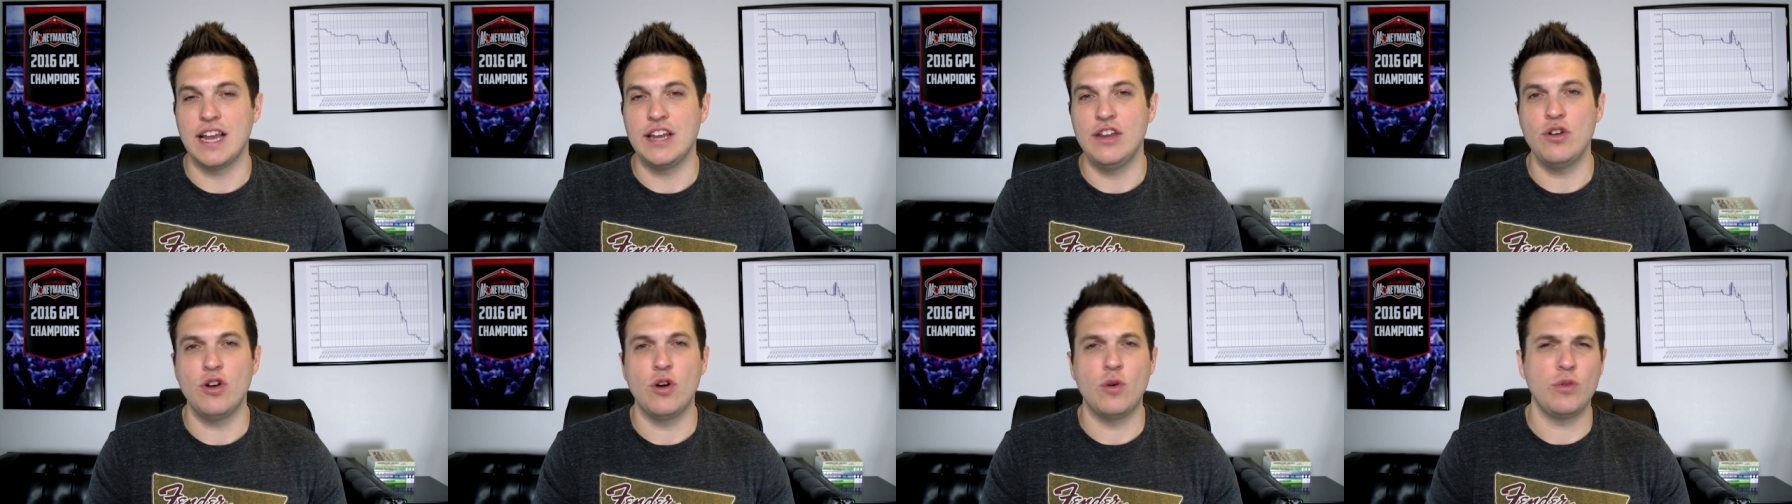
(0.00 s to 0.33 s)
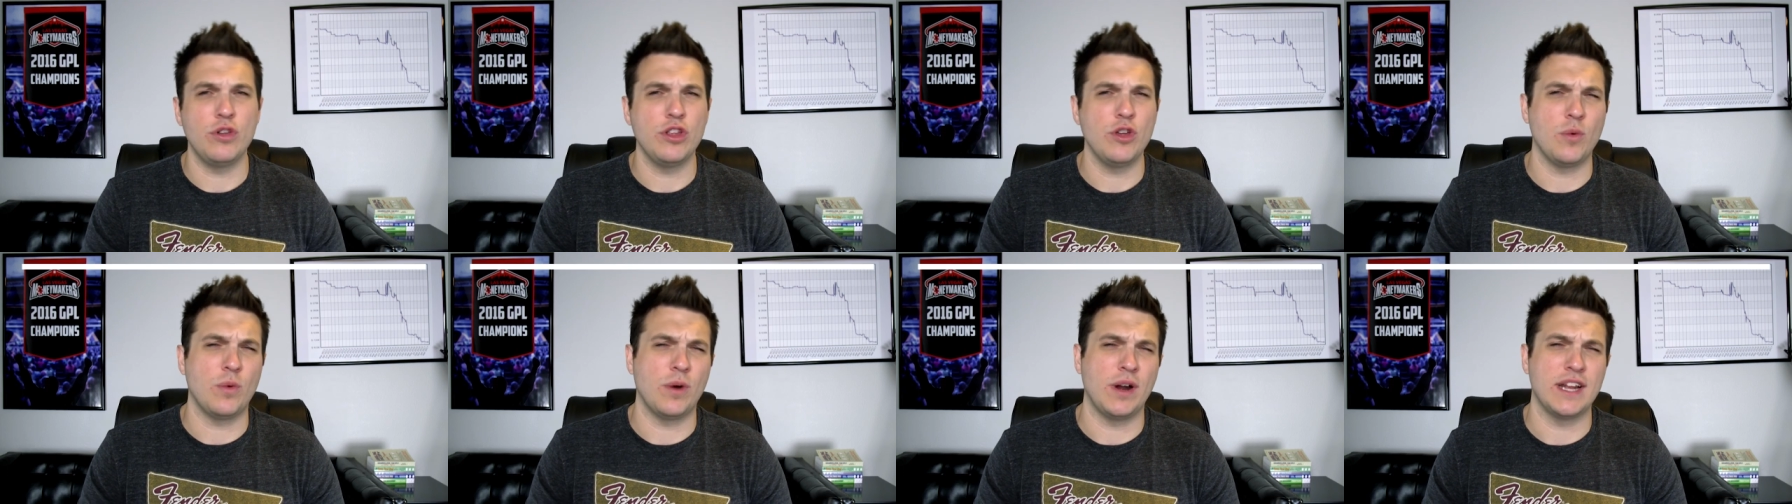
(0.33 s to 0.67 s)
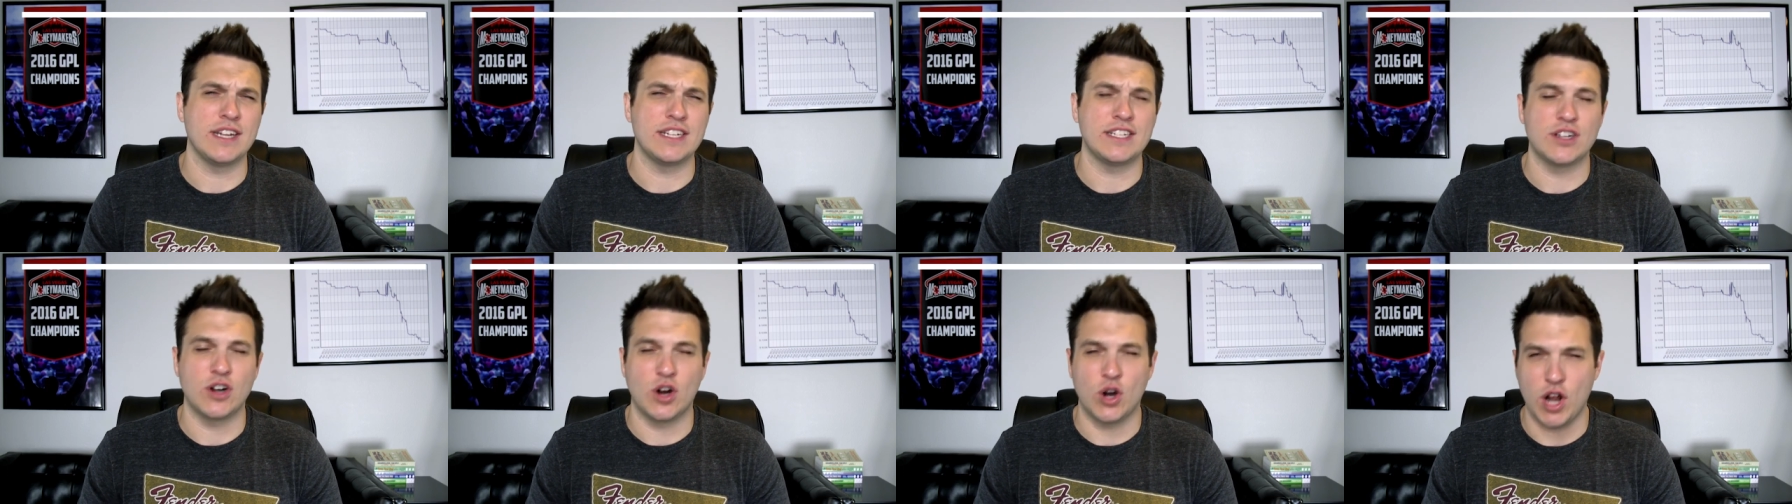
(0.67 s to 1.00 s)
and you don't really
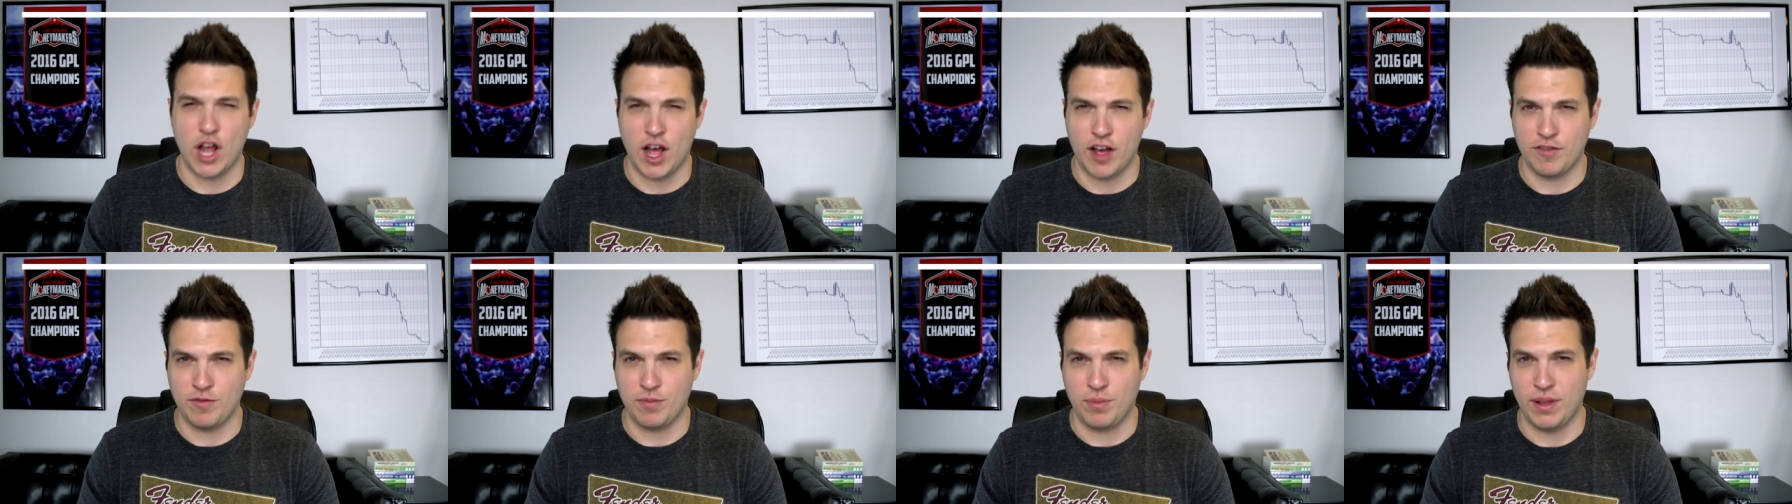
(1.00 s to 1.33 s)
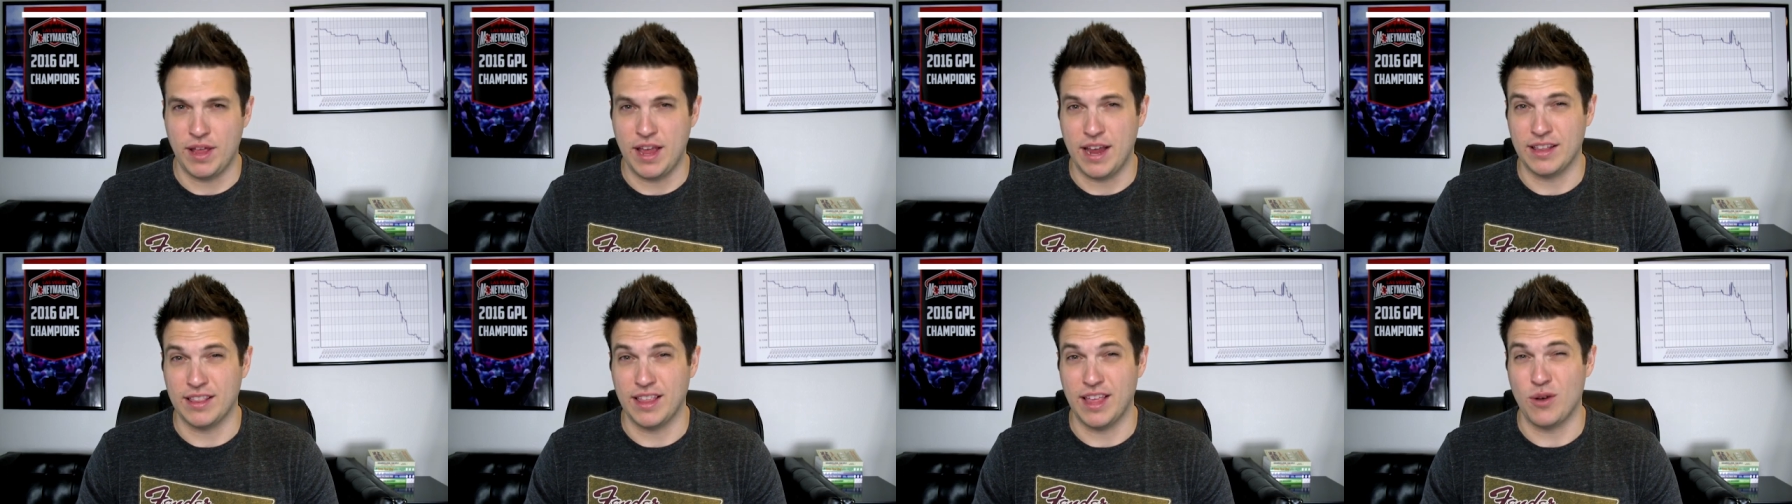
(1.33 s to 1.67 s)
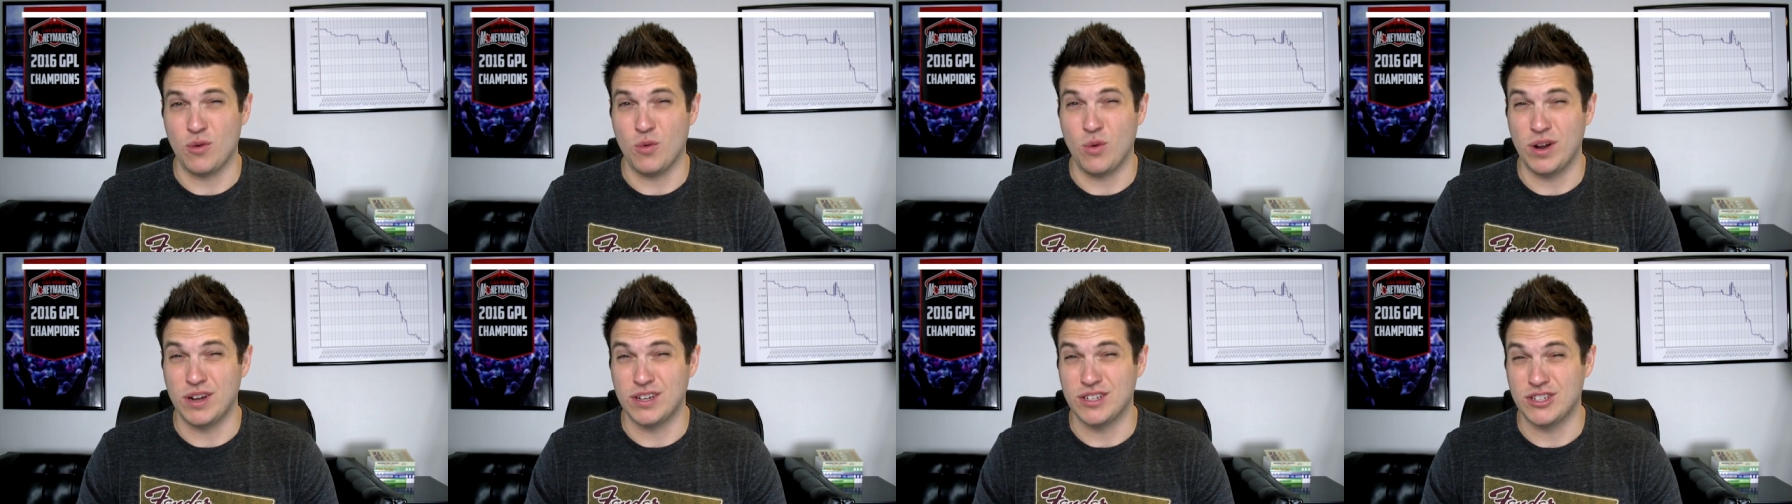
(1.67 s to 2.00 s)
want to start off playing
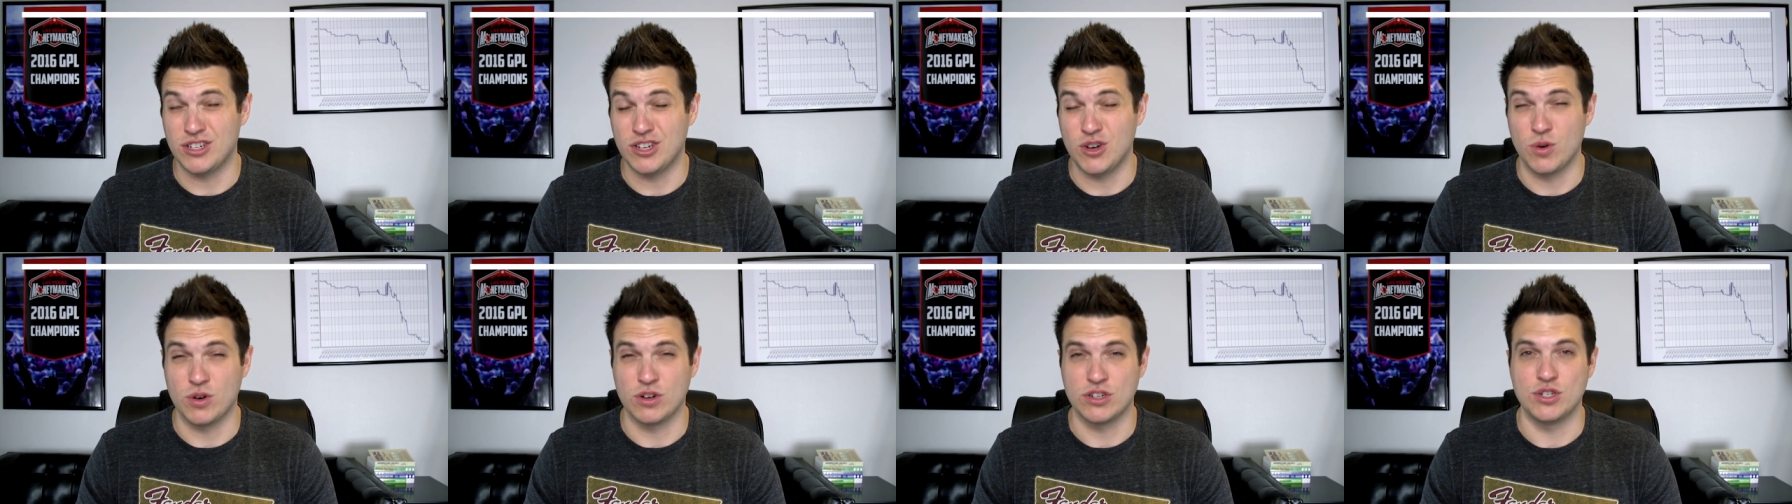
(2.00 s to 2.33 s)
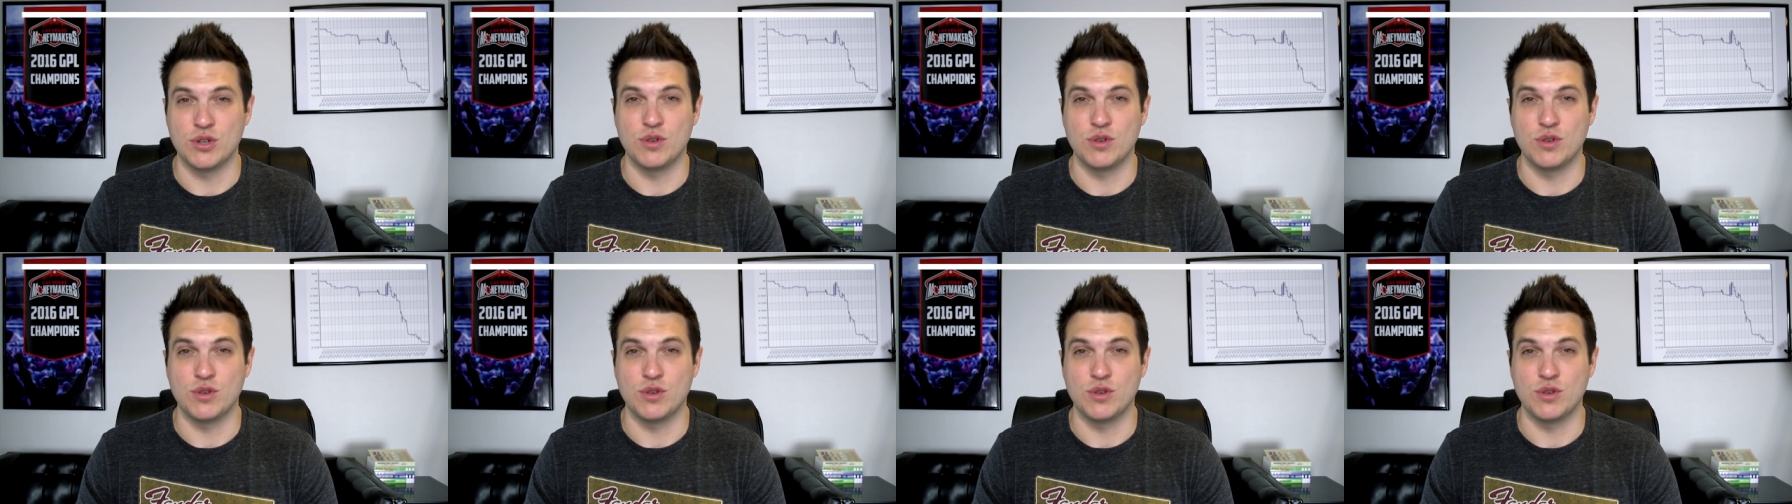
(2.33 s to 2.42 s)
like 1-2 or